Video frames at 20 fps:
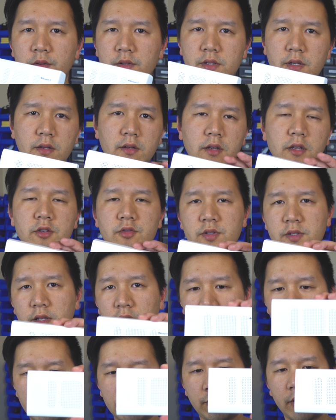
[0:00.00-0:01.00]
It's an
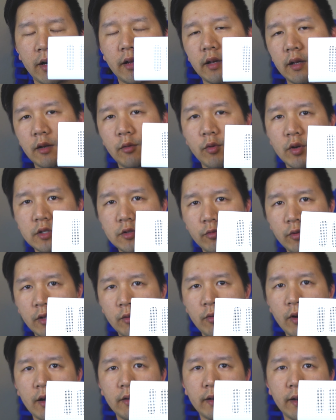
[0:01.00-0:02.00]
interesting little product and it works really
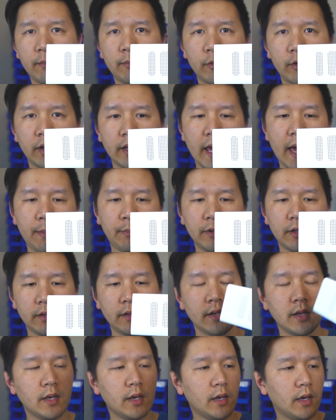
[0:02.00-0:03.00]
well and I'm really happy
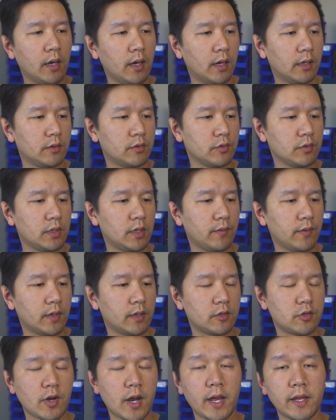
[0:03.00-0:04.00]
uh, to give it
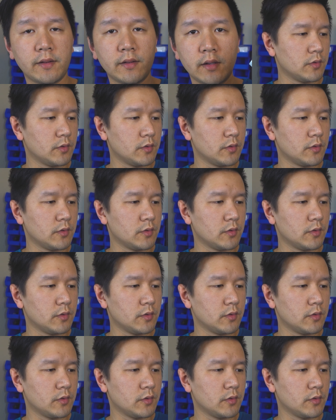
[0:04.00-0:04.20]
a try.